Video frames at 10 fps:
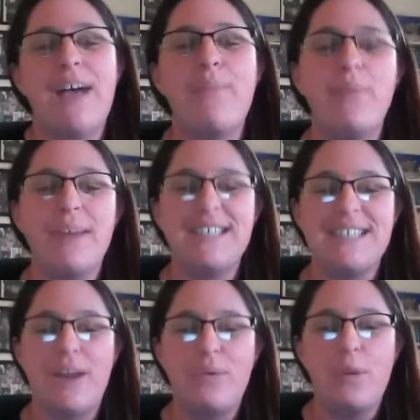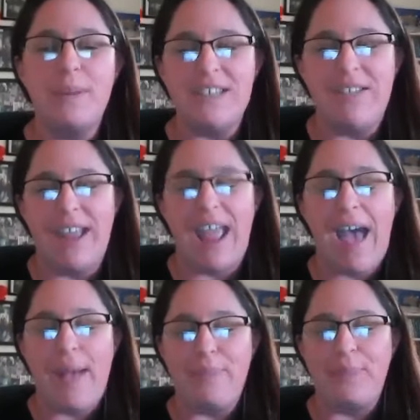As I said, I will be doing
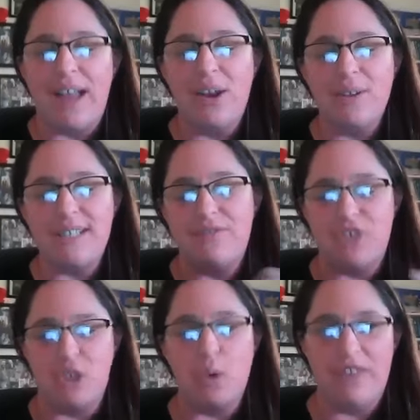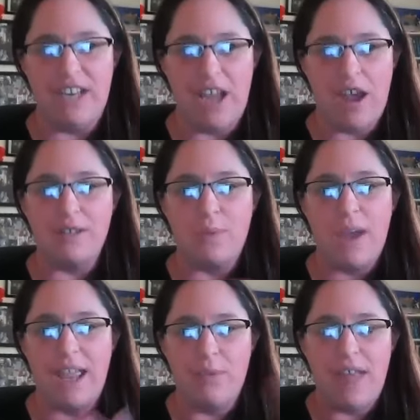lots of short videos
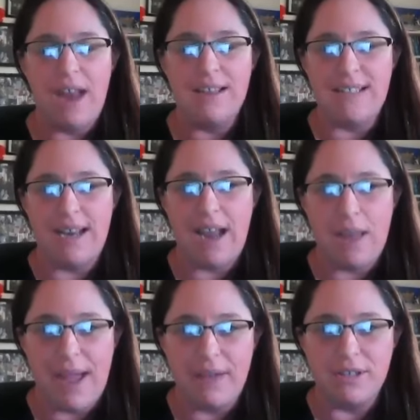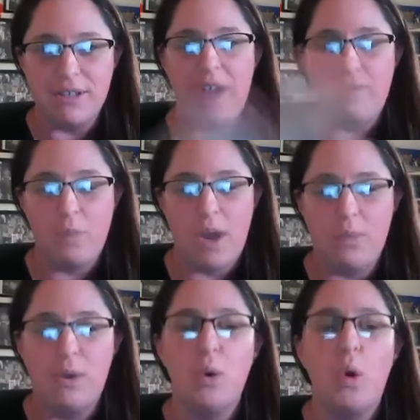working with Alison, our wife, and
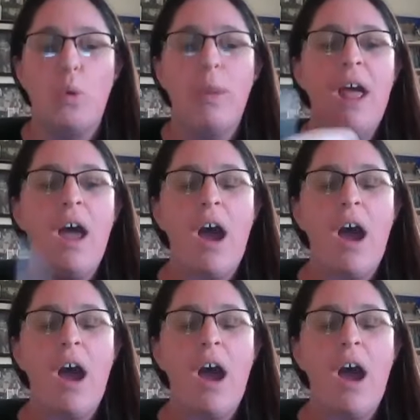working with Norm